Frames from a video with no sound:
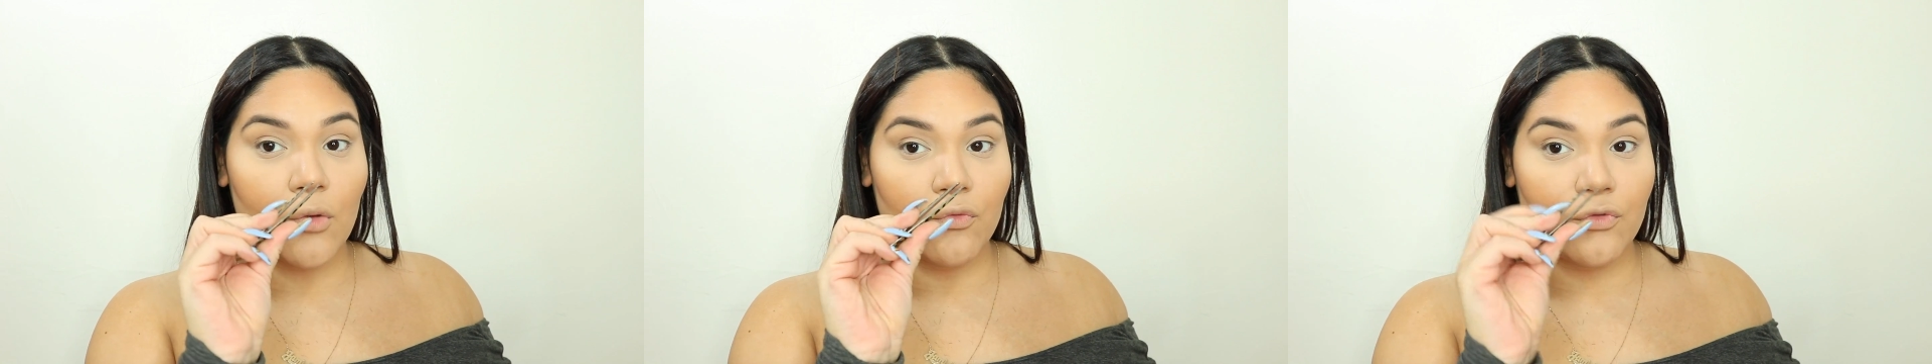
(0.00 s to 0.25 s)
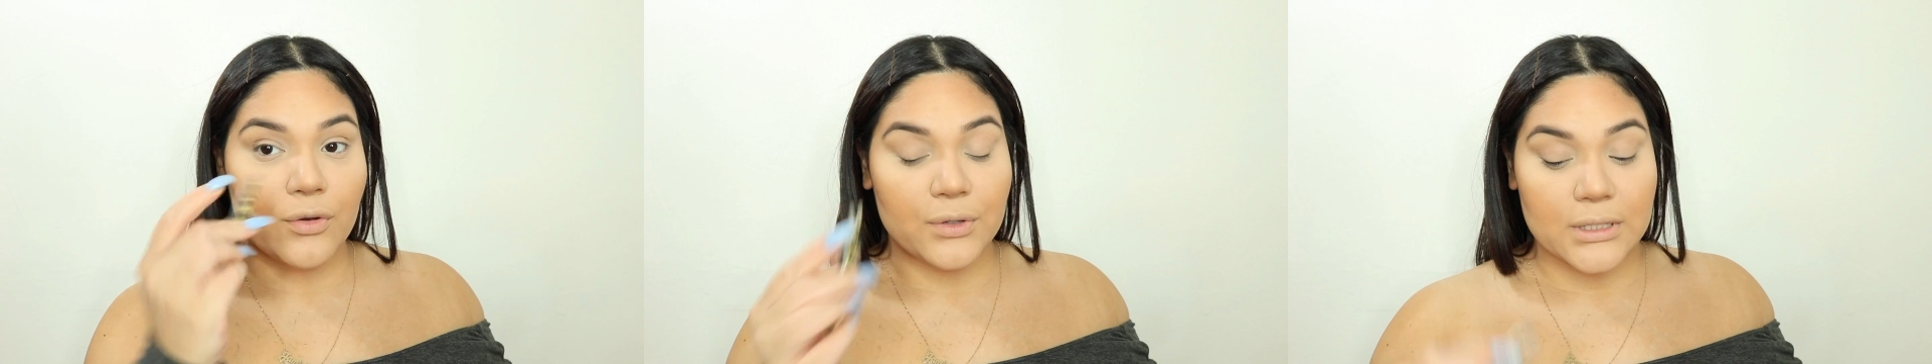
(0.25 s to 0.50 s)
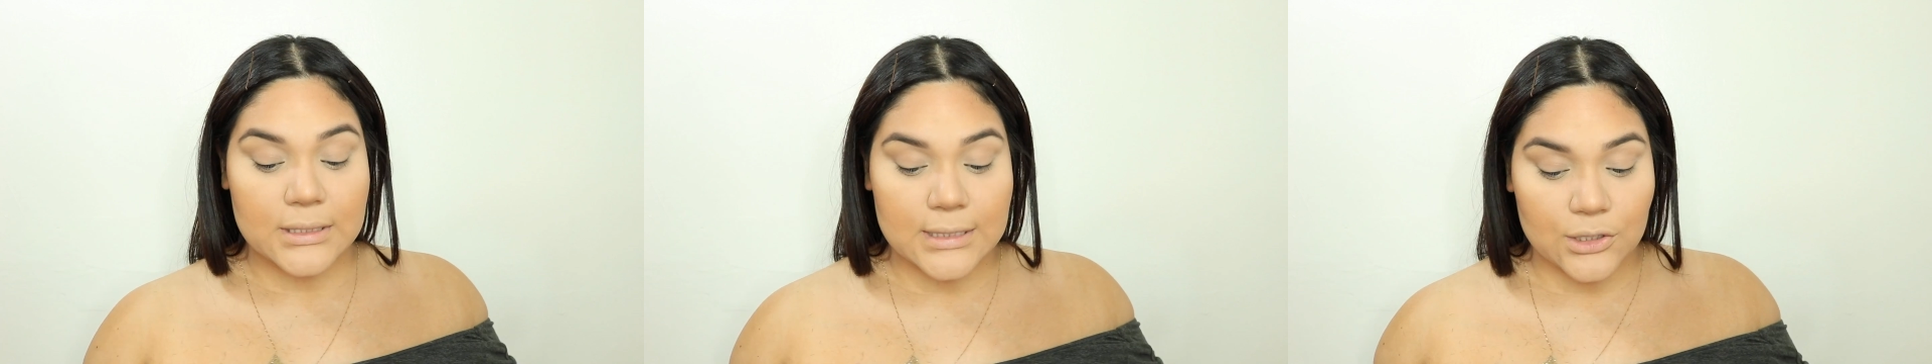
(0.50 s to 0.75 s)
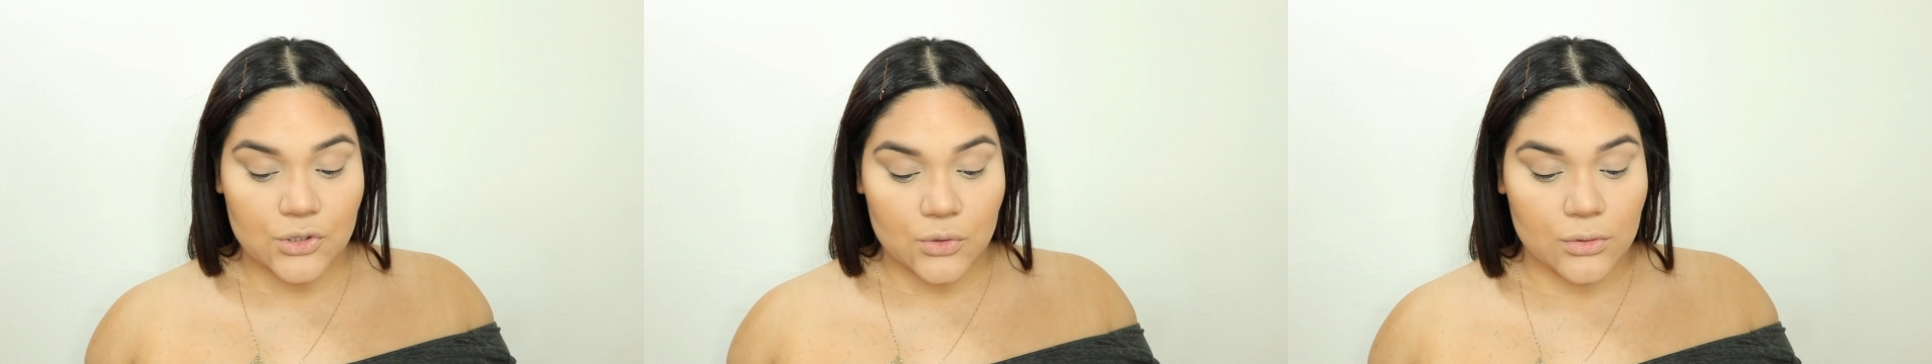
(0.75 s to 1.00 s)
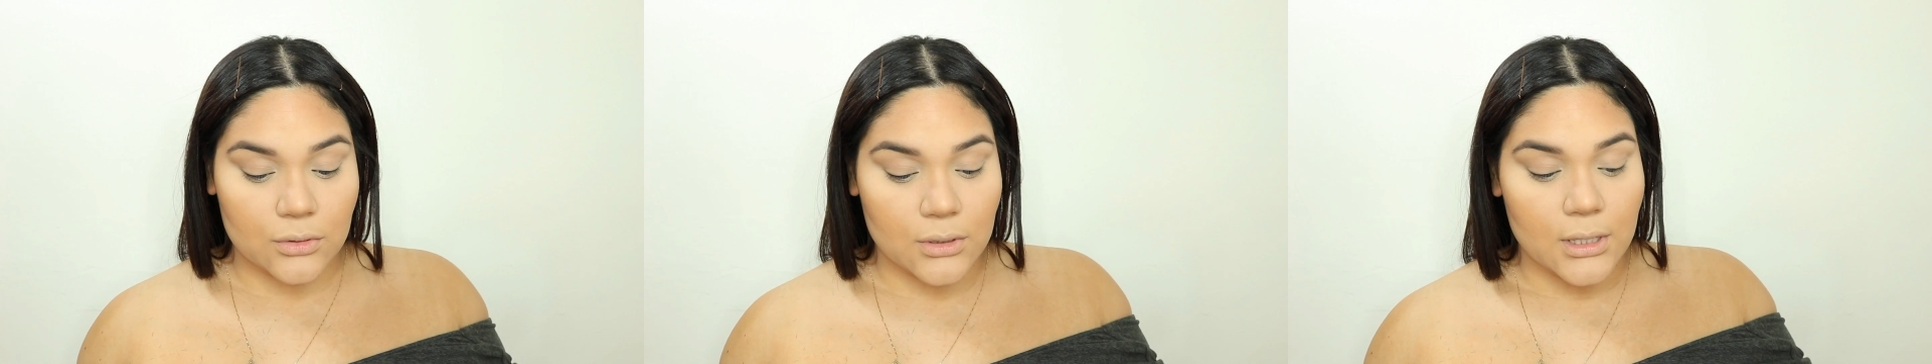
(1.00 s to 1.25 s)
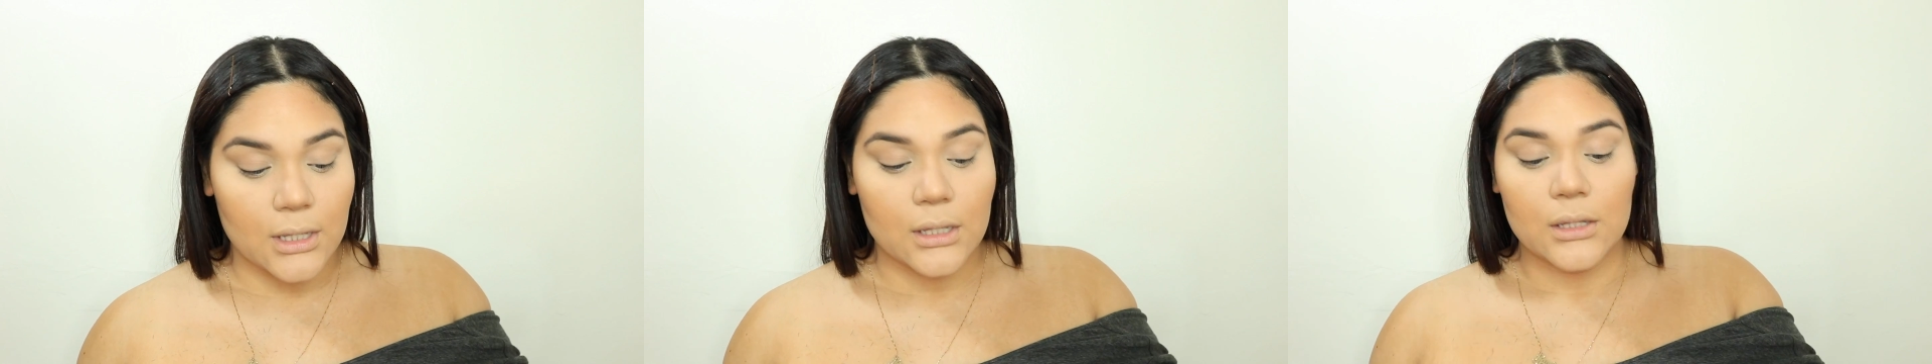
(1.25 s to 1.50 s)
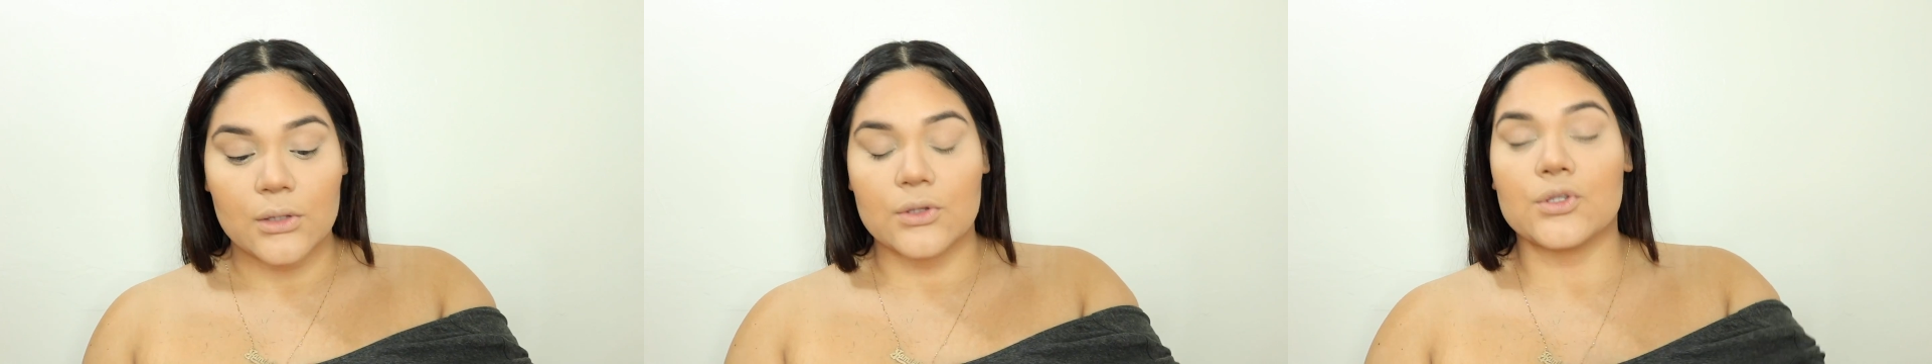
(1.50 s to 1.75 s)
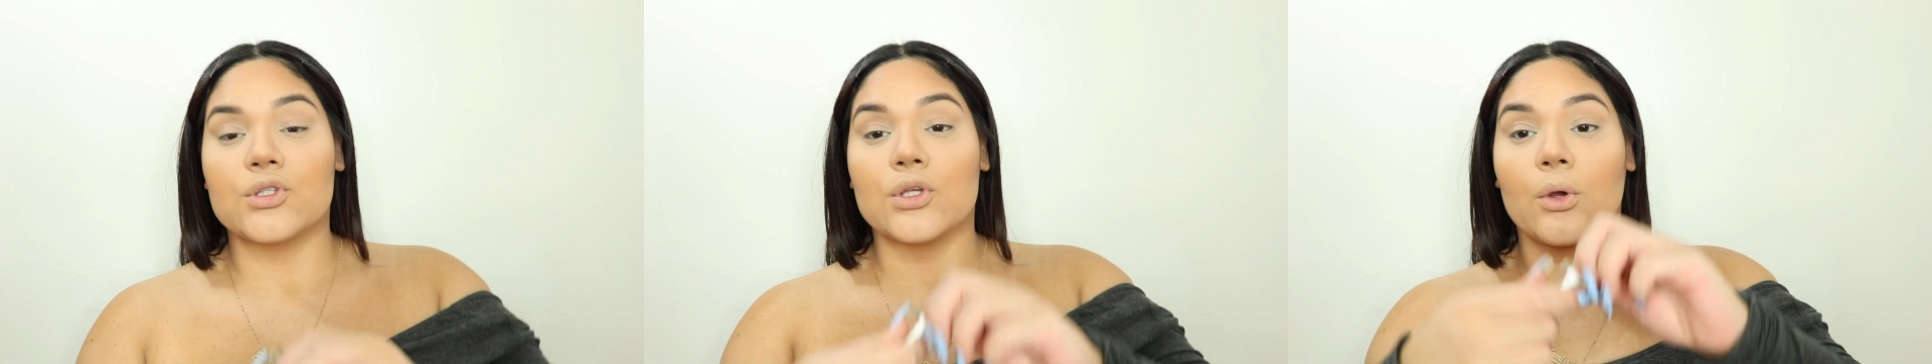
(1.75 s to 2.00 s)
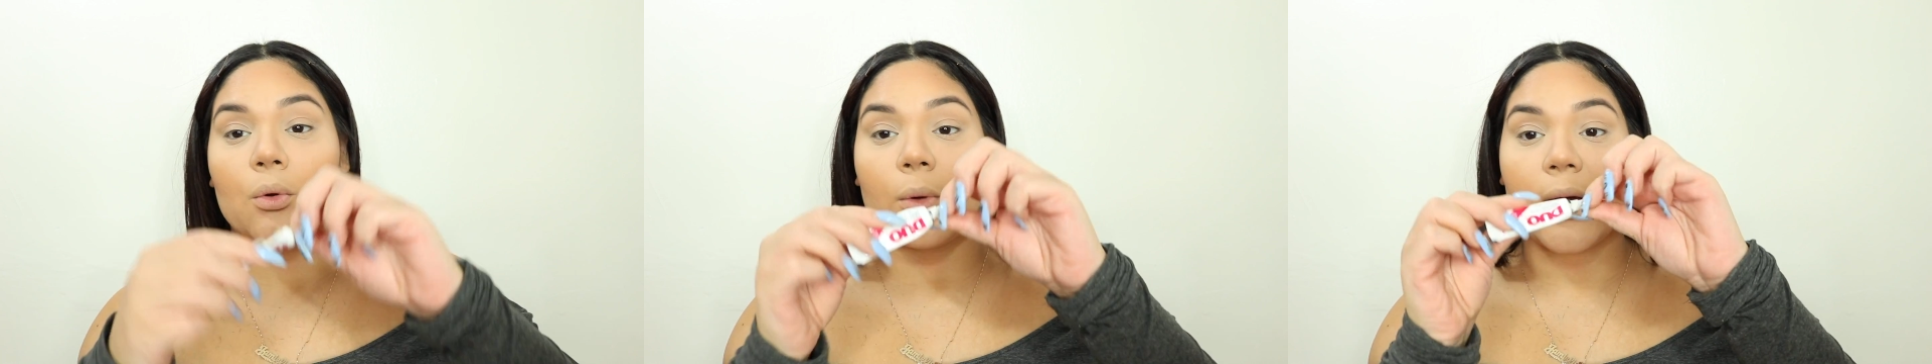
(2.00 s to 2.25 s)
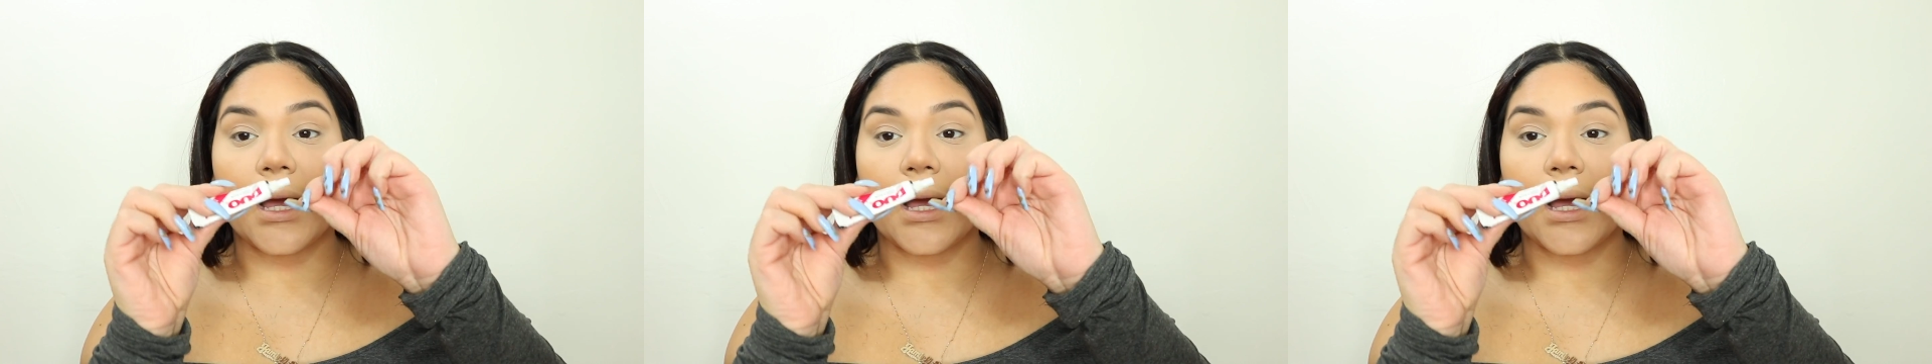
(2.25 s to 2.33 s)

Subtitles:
Very essential. So